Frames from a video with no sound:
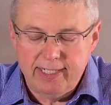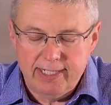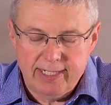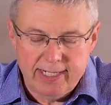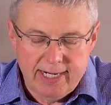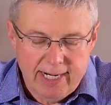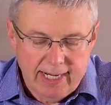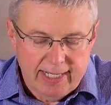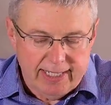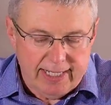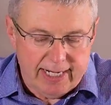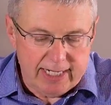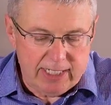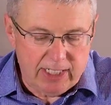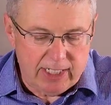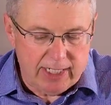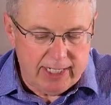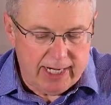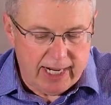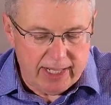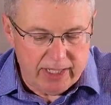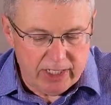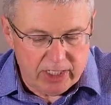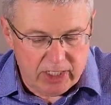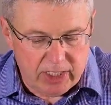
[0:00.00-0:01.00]
And that's
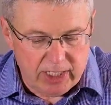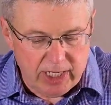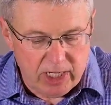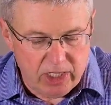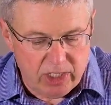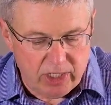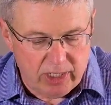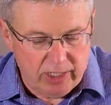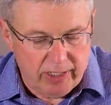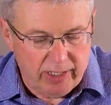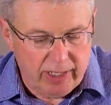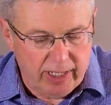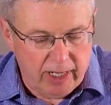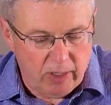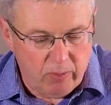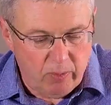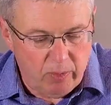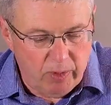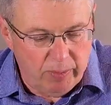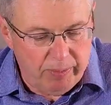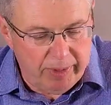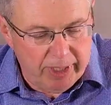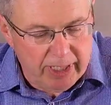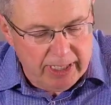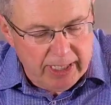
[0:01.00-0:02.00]
another session that
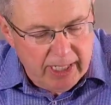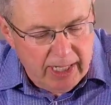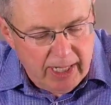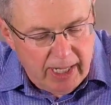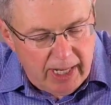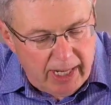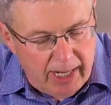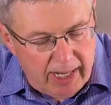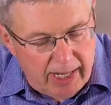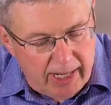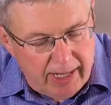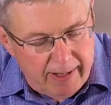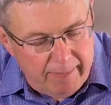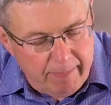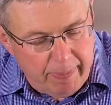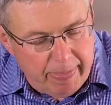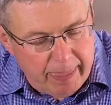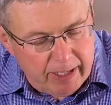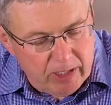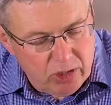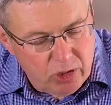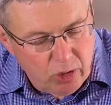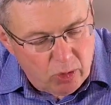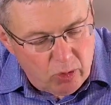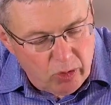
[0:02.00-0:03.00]
we'll be
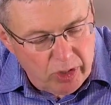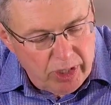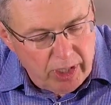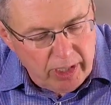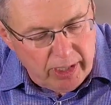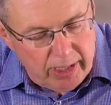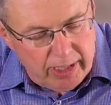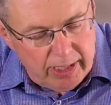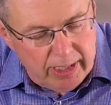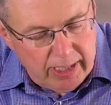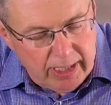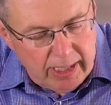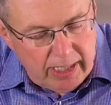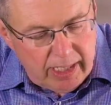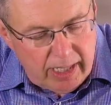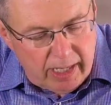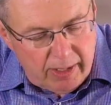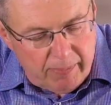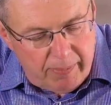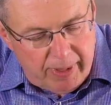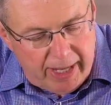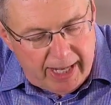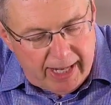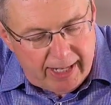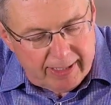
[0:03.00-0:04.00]
talking
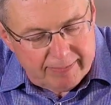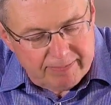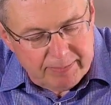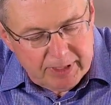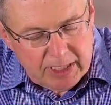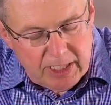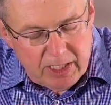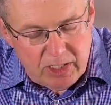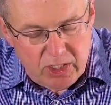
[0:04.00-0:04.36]
about.